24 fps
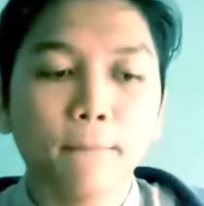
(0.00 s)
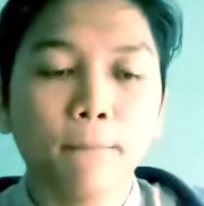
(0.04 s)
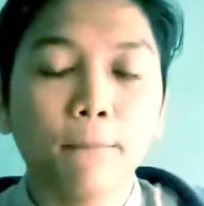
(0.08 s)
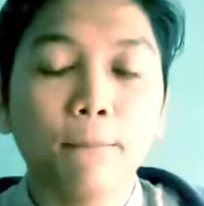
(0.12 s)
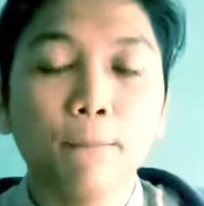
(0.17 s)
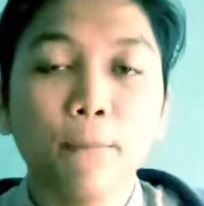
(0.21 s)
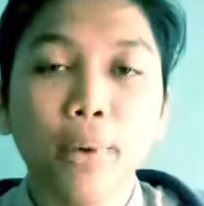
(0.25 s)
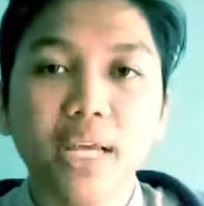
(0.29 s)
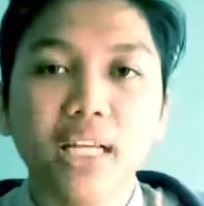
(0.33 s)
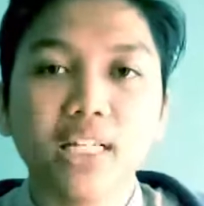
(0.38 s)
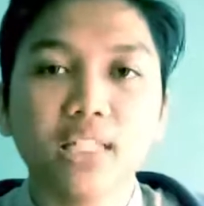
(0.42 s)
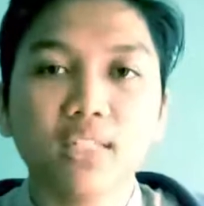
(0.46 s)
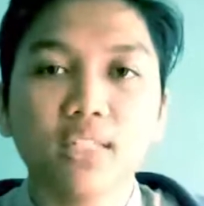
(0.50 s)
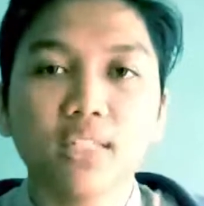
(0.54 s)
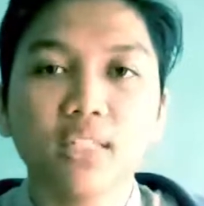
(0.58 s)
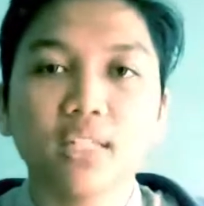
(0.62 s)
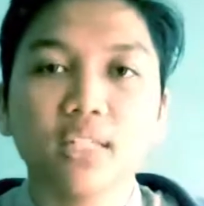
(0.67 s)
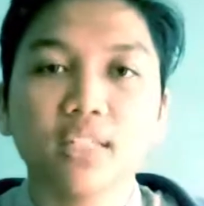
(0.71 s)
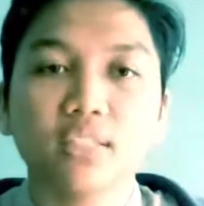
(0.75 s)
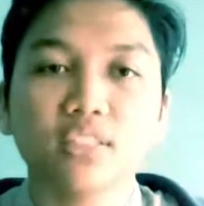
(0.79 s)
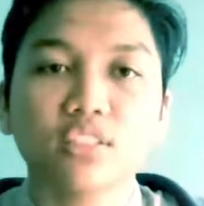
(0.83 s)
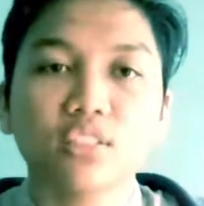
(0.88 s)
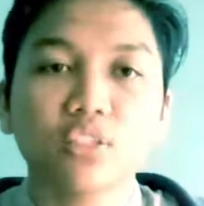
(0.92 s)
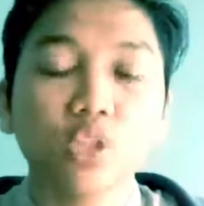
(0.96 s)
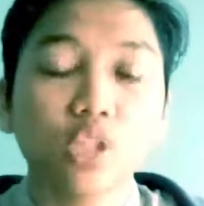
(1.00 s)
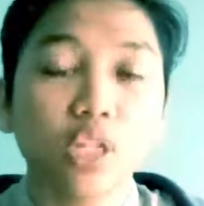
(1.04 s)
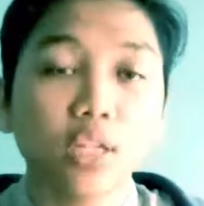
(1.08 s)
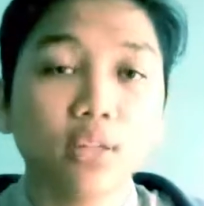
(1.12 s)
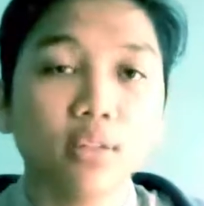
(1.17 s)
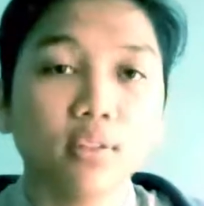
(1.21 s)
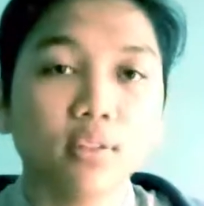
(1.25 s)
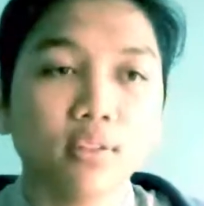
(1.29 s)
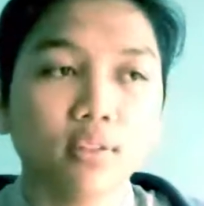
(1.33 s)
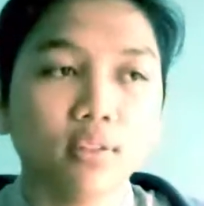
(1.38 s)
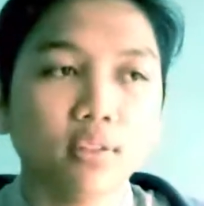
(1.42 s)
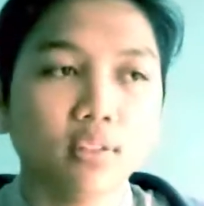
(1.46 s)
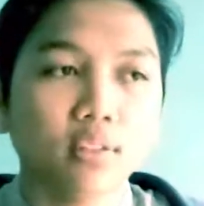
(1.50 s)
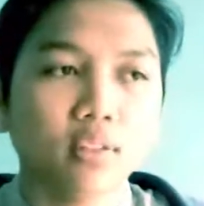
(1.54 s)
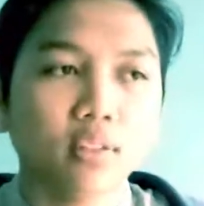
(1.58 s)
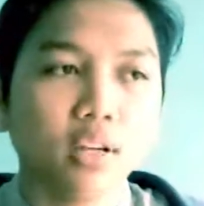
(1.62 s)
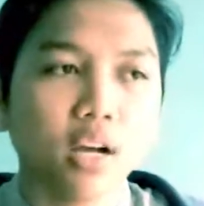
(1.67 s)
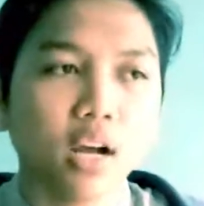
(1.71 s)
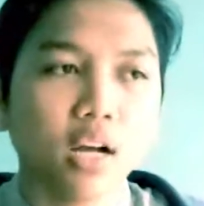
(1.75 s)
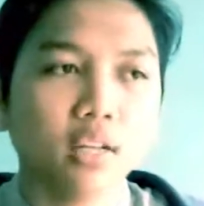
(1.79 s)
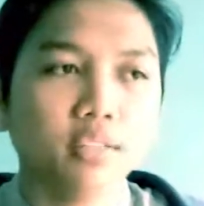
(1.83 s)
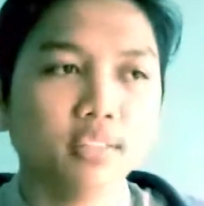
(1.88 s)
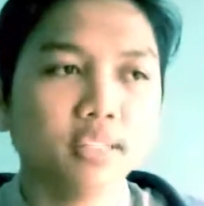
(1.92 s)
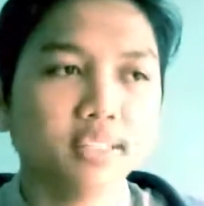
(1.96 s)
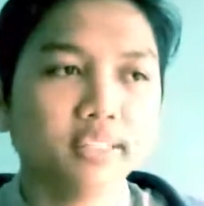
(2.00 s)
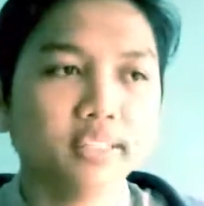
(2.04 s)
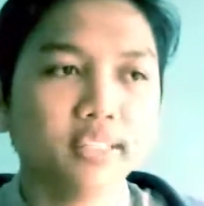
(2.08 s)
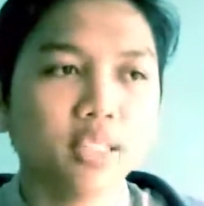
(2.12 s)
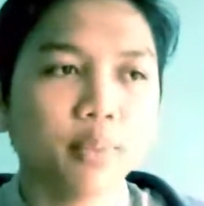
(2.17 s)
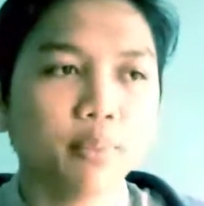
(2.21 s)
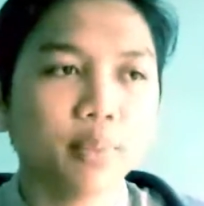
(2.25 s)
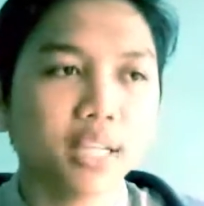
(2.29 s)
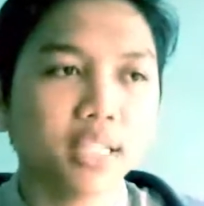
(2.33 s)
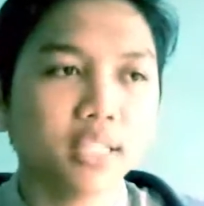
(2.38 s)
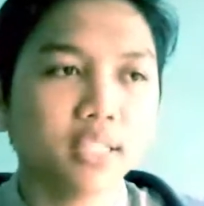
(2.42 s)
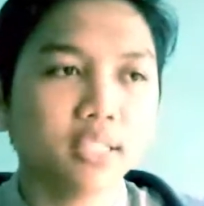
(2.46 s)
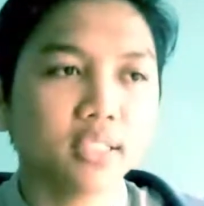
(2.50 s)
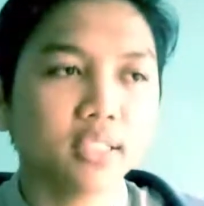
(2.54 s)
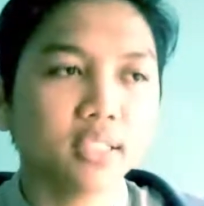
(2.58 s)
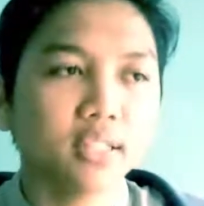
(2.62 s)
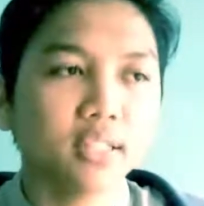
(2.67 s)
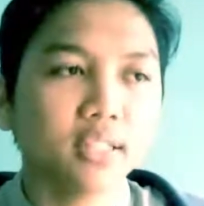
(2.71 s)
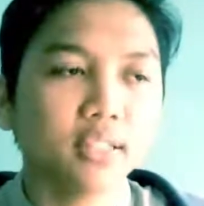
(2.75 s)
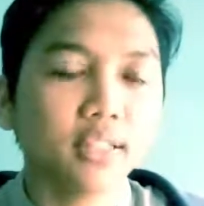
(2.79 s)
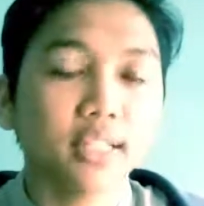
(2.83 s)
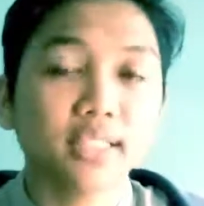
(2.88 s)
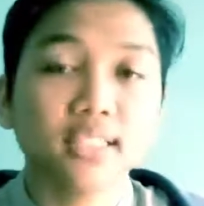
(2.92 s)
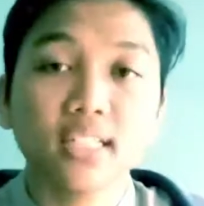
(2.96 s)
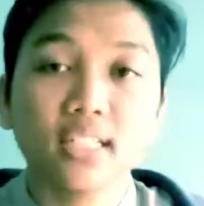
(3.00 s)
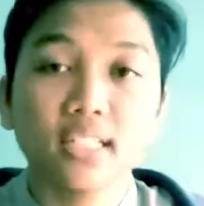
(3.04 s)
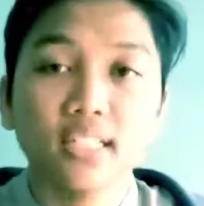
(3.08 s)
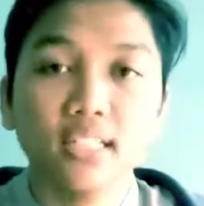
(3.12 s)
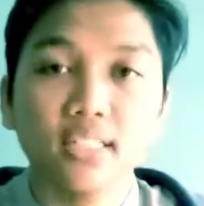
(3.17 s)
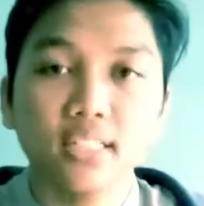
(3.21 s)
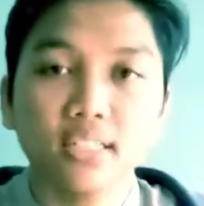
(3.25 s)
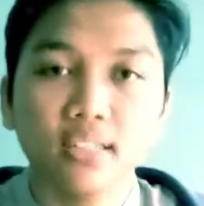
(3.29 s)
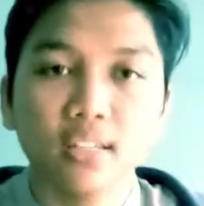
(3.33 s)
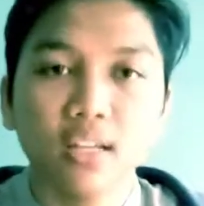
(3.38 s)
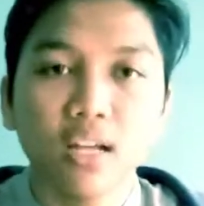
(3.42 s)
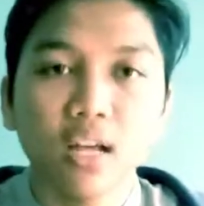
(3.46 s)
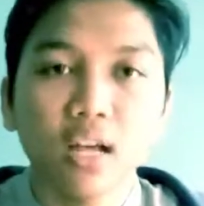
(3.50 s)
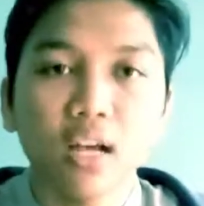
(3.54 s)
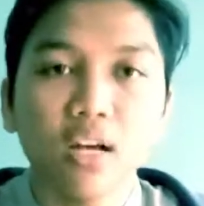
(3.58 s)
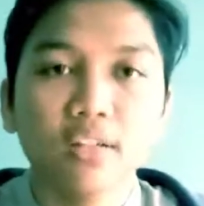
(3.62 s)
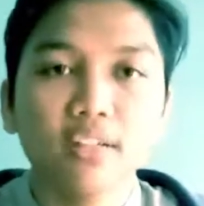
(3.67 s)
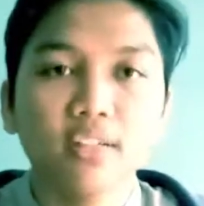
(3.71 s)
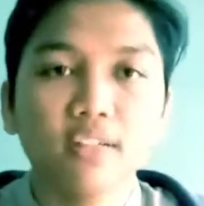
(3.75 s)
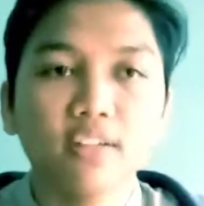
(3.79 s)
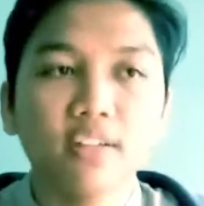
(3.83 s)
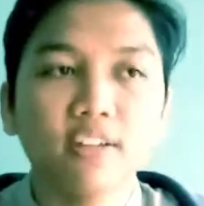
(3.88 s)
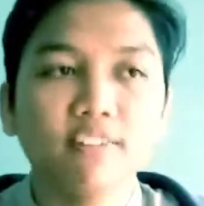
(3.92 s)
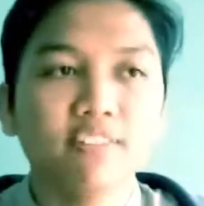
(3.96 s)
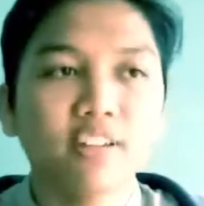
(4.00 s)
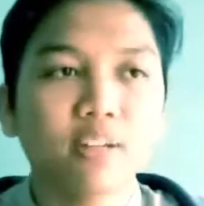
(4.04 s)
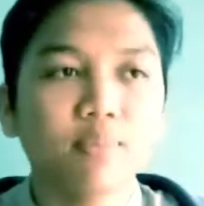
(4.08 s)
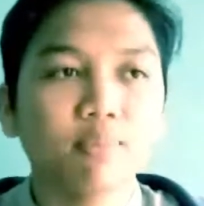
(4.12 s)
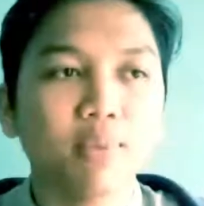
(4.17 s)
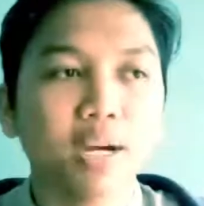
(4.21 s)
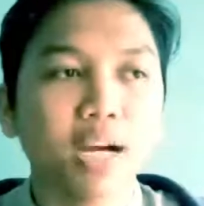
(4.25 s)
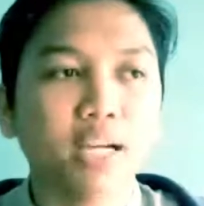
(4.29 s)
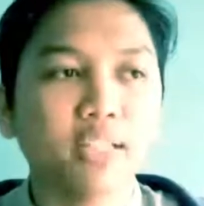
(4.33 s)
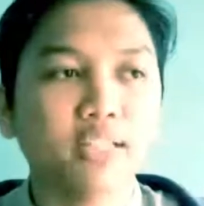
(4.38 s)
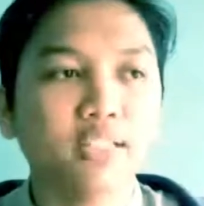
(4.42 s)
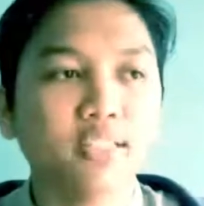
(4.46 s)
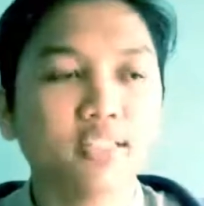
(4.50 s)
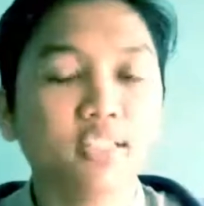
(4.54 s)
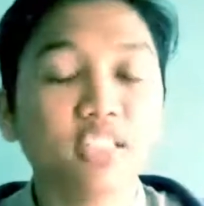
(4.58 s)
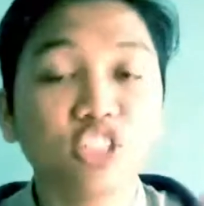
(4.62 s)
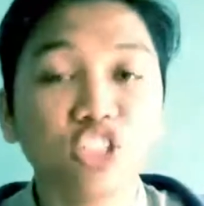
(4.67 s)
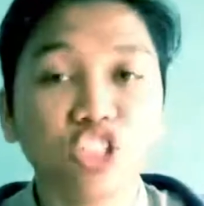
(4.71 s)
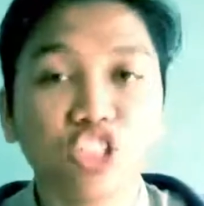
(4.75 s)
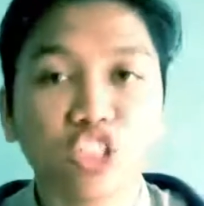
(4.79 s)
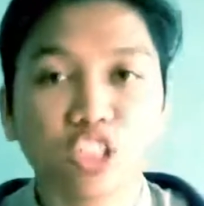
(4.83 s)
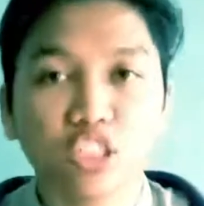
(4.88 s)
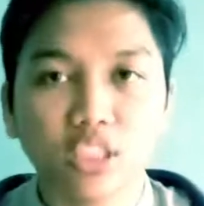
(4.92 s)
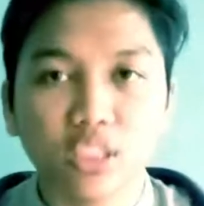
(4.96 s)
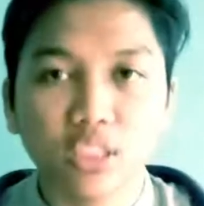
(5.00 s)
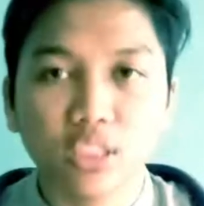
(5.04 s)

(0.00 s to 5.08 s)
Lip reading: make the student underestimate the lesson given by the teacher.